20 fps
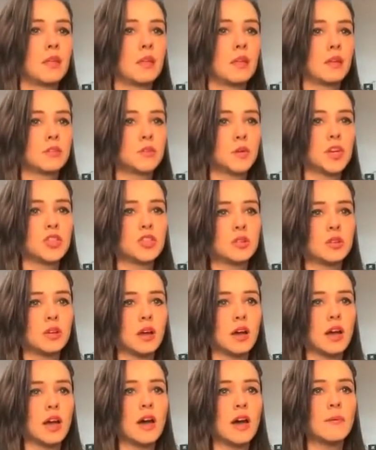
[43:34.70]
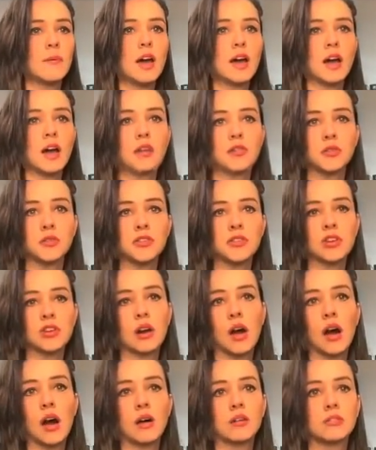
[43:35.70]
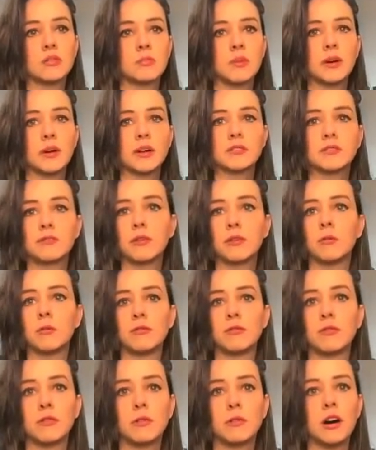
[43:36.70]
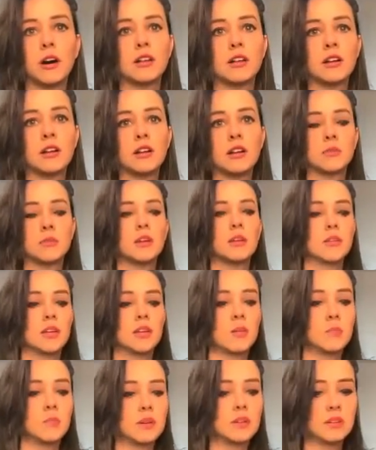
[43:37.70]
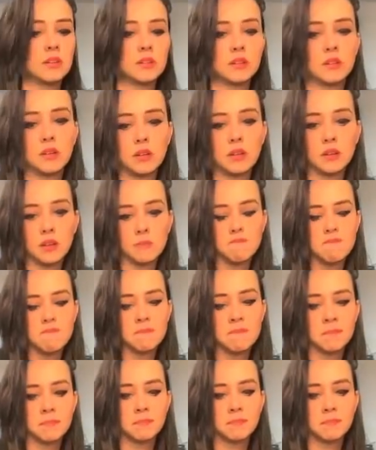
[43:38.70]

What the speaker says: Twitch? I have a Twitch account, but for let me open it.